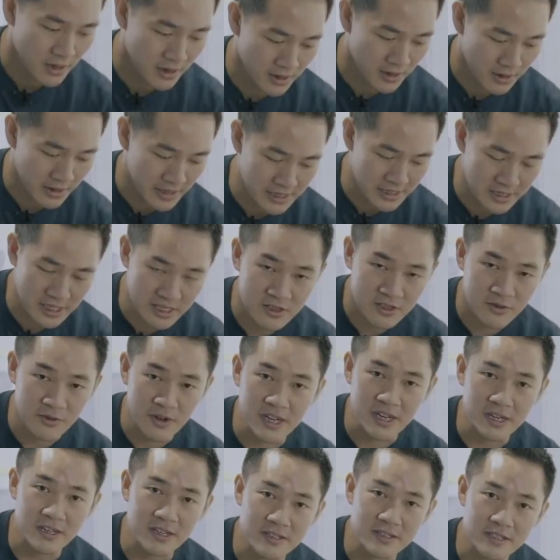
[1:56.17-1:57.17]
And this
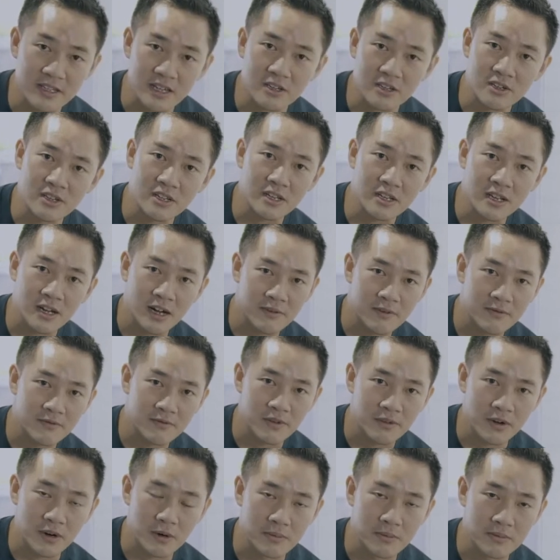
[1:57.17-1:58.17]
redness actually comes
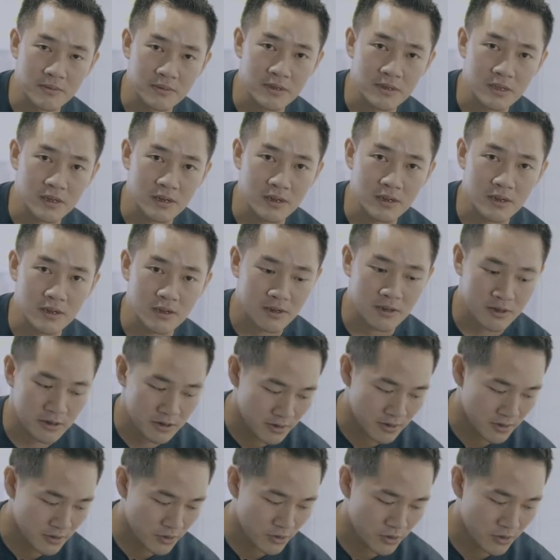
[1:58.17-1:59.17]
from
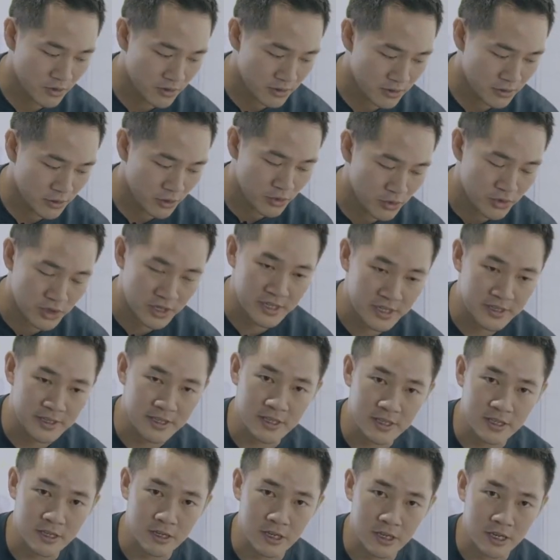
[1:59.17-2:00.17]
the
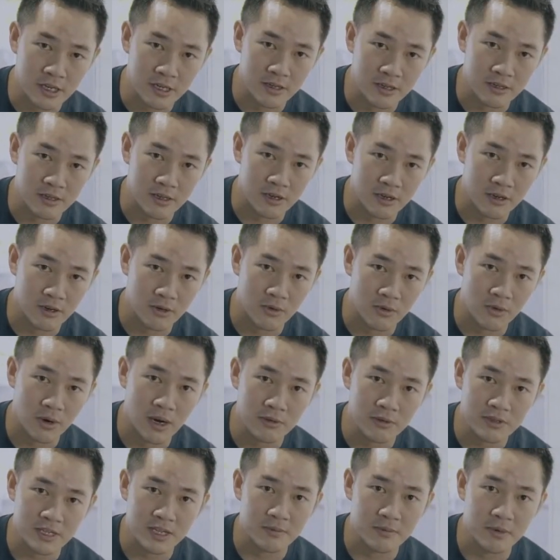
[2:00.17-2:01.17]
nutrients in the
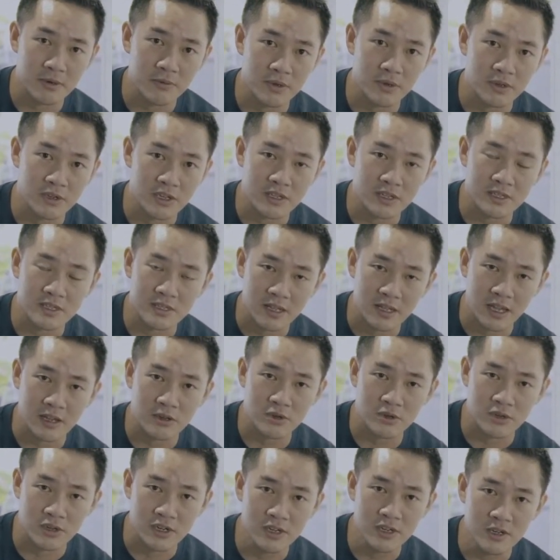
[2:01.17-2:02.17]
wild salmon, which is
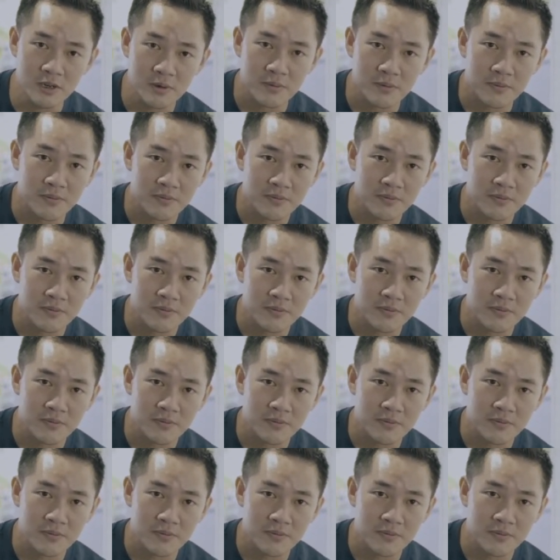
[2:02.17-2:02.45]
natural.